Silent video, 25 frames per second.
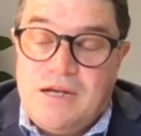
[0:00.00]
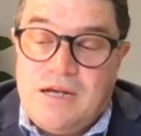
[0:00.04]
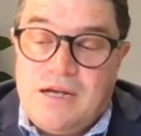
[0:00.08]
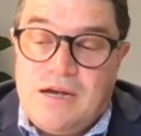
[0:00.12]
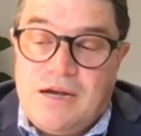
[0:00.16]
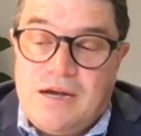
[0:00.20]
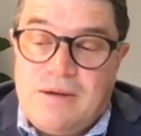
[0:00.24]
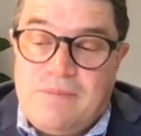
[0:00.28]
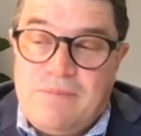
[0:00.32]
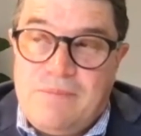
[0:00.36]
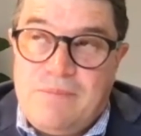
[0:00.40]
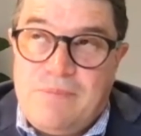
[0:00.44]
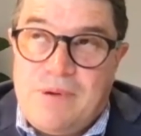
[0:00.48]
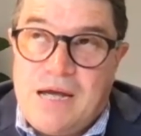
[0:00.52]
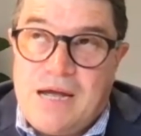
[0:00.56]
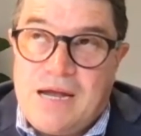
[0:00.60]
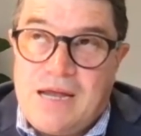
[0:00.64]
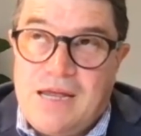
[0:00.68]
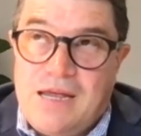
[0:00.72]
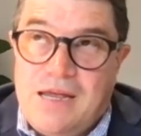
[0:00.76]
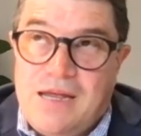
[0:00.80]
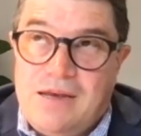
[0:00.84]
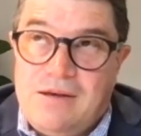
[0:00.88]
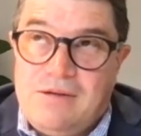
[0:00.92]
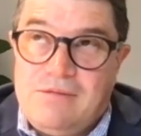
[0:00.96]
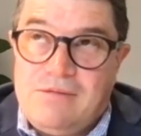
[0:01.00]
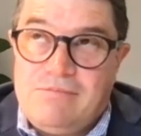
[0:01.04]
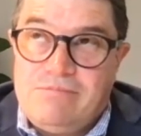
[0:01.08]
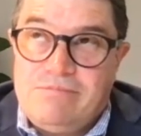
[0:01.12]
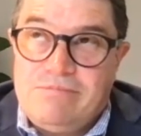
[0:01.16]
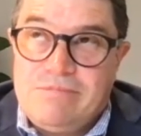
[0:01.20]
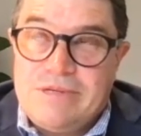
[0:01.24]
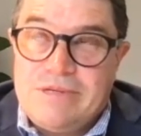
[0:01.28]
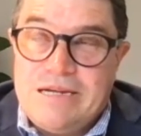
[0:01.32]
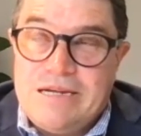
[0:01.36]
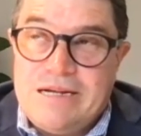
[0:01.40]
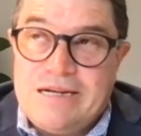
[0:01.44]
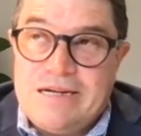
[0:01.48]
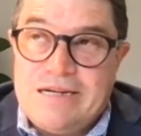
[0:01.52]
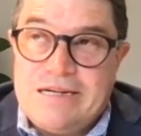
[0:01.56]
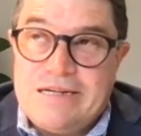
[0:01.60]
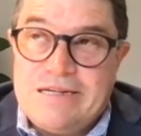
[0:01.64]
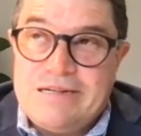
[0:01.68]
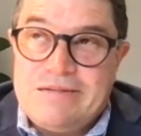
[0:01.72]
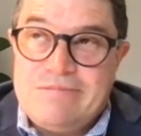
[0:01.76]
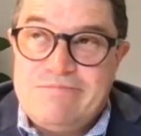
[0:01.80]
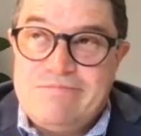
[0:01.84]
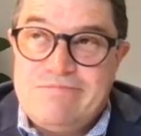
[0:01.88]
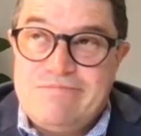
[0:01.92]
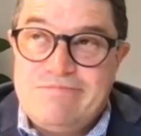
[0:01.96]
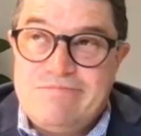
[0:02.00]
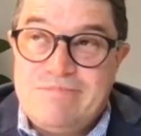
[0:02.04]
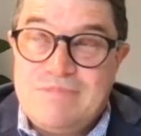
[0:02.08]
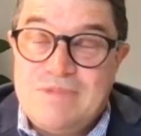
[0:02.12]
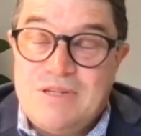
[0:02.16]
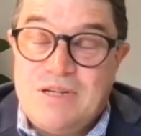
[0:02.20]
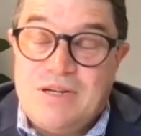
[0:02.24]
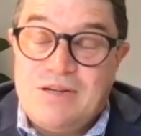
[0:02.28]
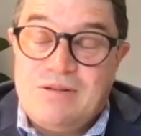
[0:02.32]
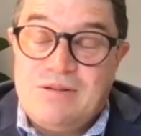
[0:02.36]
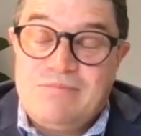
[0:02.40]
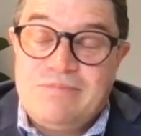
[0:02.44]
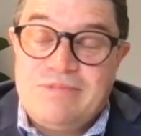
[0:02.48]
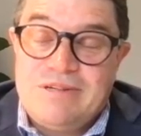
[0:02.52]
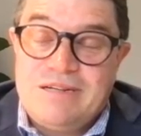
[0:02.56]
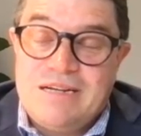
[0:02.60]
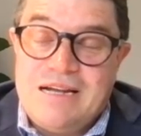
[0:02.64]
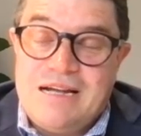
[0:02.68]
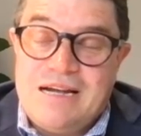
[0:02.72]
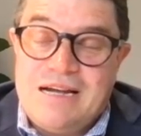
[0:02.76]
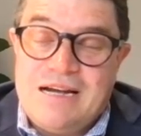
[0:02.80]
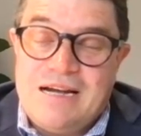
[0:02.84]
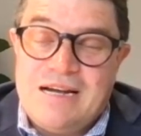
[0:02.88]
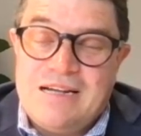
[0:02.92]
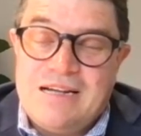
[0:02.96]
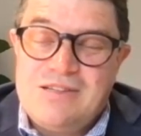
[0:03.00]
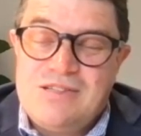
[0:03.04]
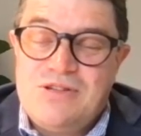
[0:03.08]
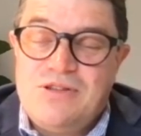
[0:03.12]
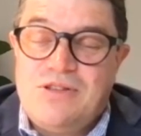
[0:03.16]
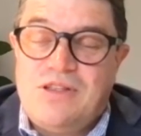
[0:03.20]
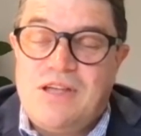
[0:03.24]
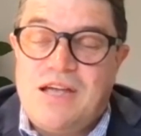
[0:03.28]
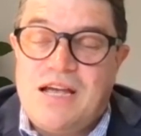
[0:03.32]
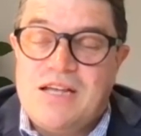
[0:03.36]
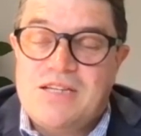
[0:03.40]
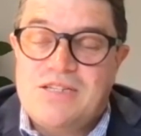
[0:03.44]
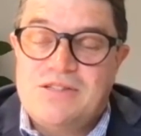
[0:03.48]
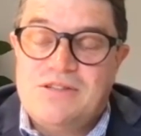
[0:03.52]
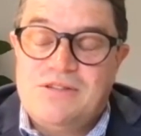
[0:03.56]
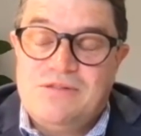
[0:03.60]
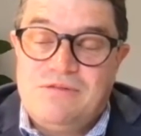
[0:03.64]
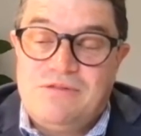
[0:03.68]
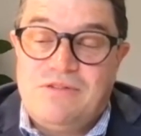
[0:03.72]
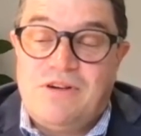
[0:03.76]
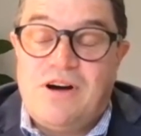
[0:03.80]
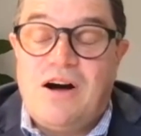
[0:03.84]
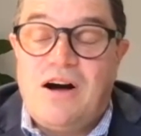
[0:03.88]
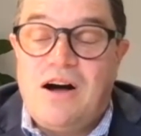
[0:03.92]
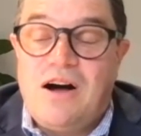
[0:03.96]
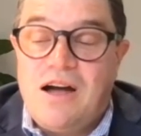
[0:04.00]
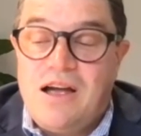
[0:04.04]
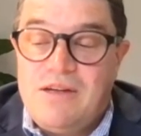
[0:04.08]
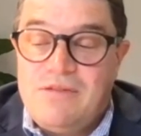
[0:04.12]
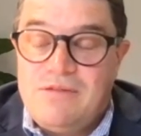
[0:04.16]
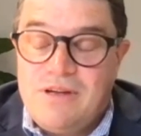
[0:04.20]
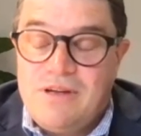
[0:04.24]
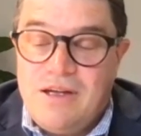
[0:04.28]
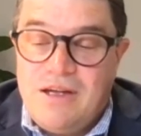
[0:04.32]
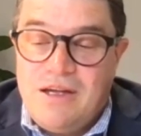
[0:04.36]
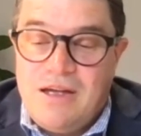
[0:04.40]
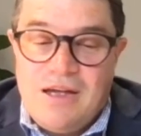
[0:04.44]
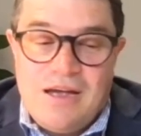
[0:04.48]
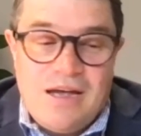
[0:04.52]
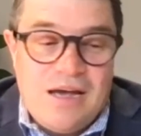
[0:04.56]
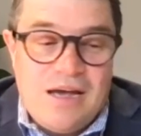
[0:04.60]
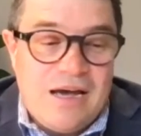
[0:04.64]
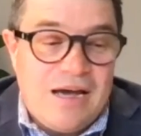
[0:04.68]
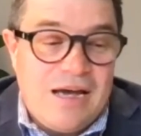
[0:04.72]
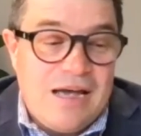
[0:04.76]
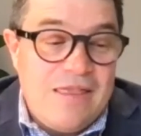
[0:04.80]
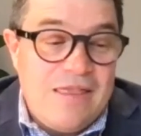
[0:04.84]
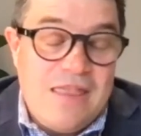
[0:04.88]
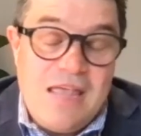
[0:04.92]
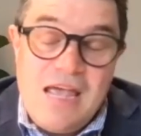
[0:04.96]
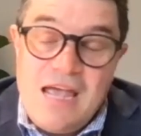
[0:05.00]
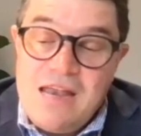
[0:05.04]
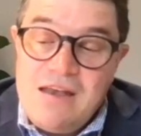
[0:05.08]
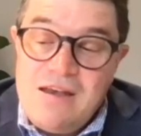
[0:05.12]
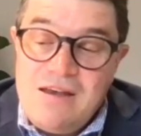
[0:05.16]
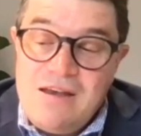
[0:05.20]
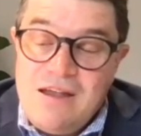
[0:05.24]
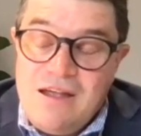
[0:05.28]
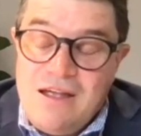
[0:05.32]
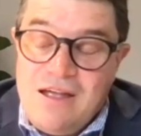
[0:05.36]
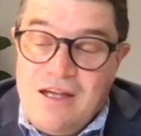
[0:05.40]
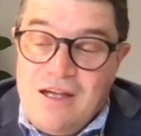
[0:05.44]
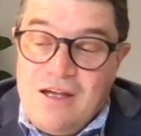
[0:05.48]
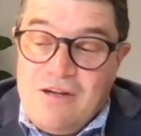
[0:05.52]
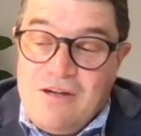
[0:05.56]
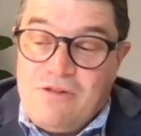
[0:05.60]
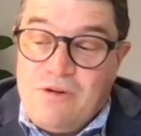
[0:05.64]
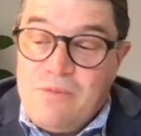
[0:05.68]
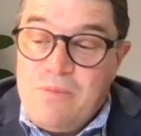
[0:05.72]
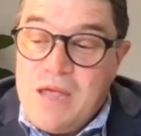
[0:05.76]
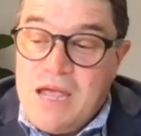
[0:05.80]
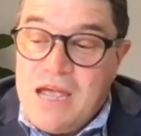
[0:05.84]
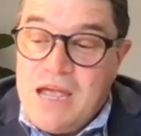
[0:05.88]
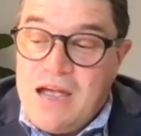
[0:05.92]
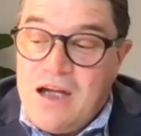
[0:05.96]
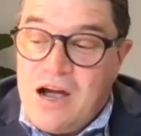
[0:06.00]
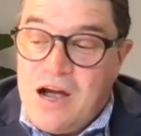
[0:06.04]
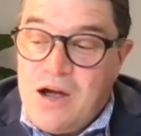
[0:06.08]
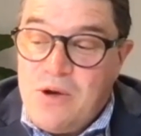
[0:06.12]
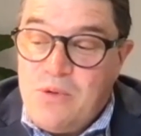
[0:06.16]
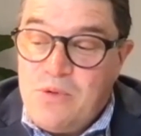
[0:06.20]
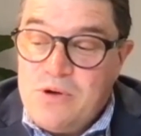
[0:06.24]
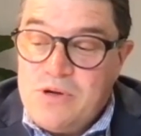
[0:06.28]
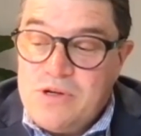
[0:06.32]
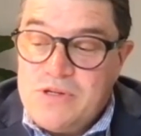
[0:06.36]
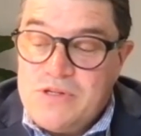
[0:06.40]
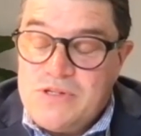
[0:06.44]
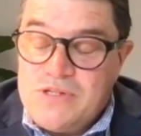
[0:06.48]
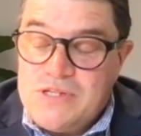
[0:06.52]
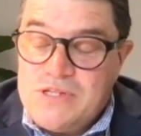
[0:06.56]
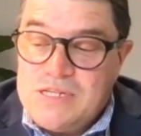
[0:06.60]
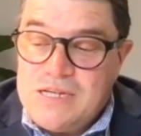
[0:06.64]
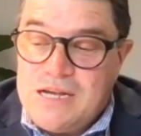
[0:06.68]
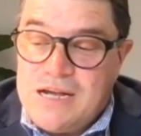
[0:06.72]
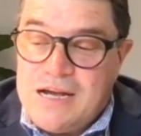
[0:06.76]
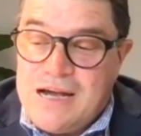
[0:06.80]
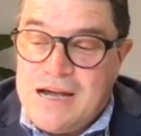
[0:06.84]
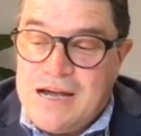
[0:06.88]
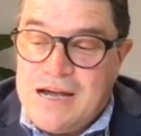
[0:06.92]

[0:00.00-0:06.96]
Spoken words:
Right. Back in 2005, and then from there I was